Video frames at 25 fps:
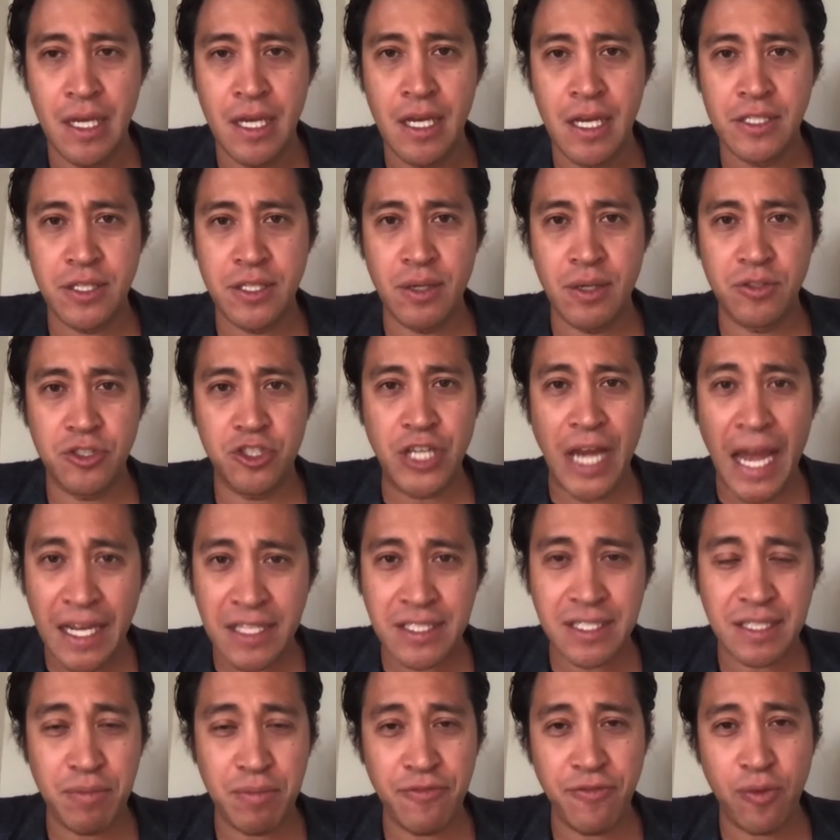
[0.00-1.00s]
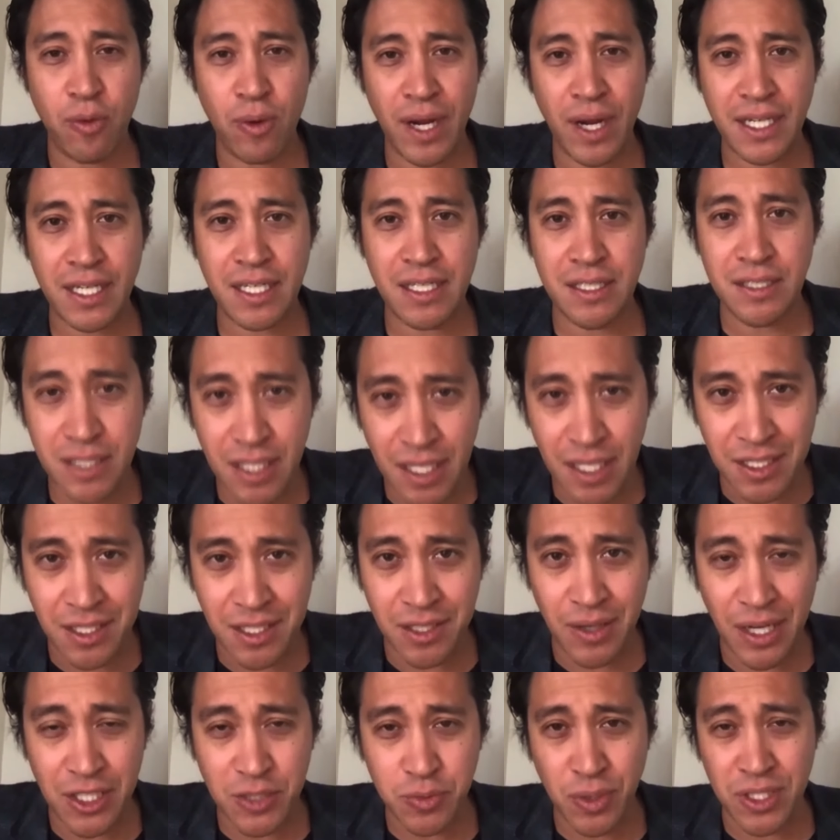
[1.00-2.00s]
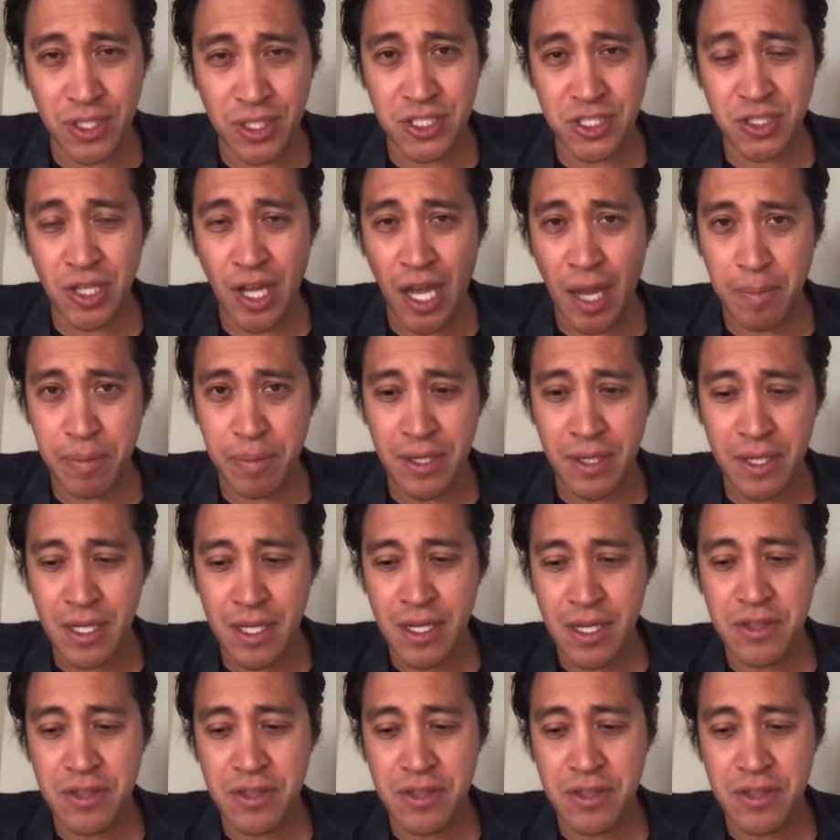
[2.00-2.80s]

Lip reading: So Jackson, before I continue, I just want to stop